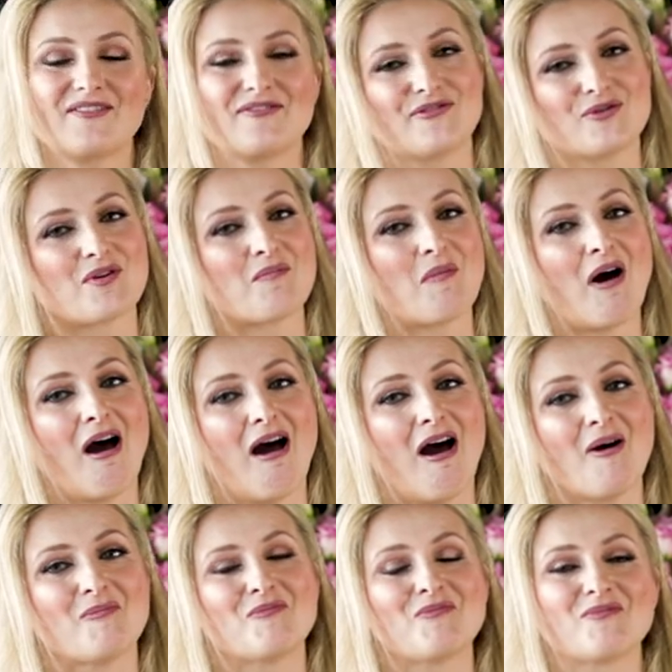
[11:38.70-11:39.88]
If you're a
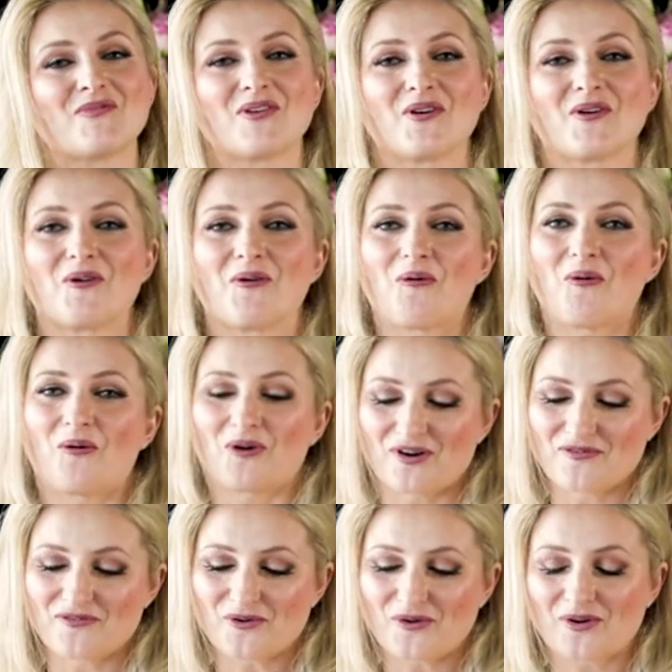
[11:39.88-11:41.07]
mom, or
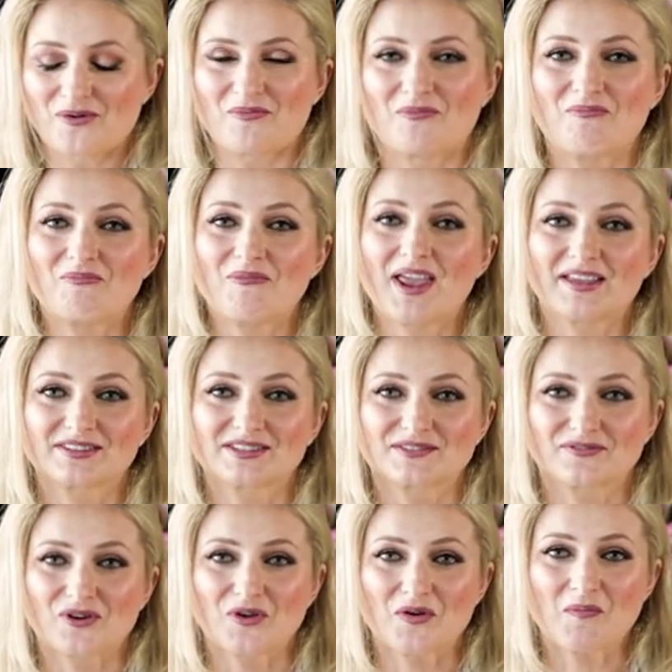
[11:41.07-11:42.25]
if you're gonna make
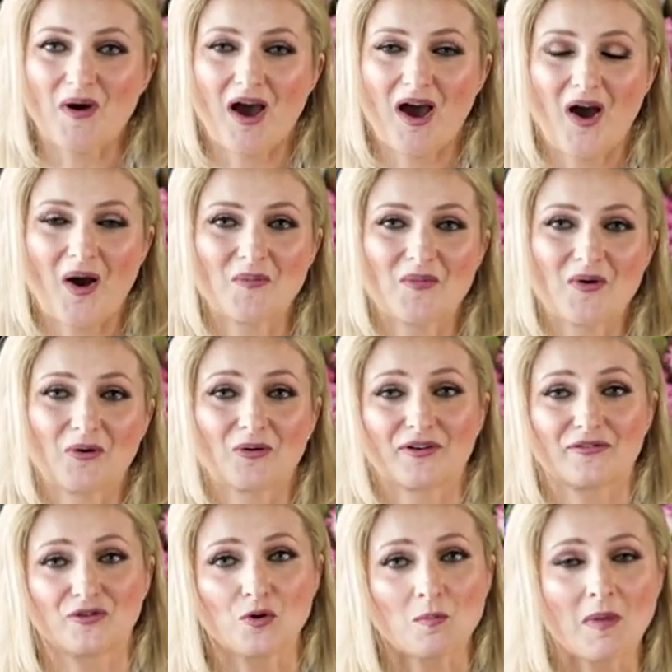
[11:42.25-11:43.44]
this for your mom, or
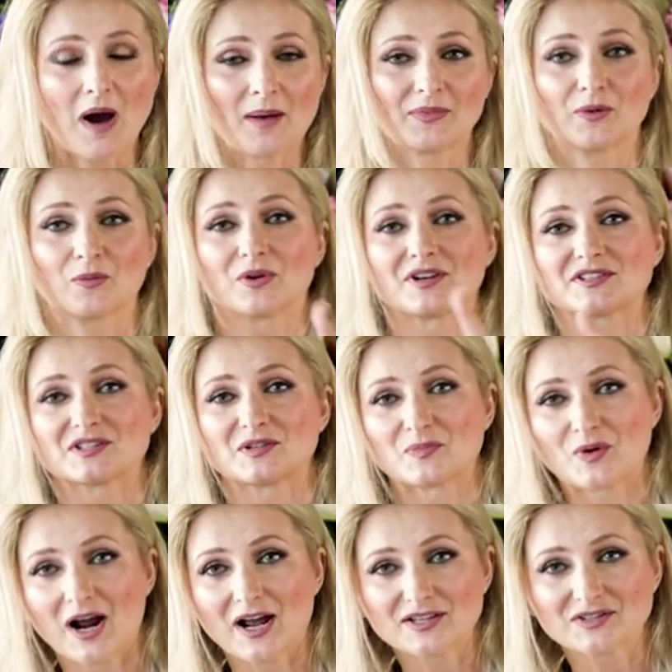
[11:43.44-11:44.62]
if you're a mom that wanna
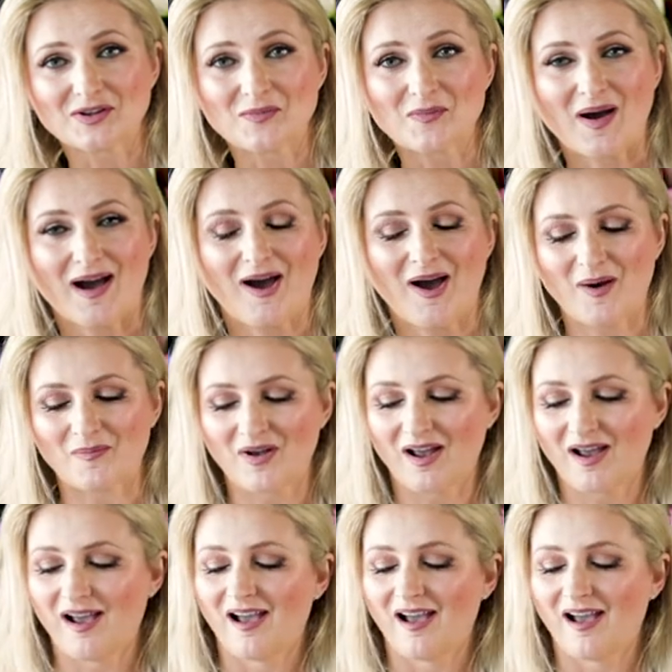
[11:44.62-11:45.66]
surprise your mom,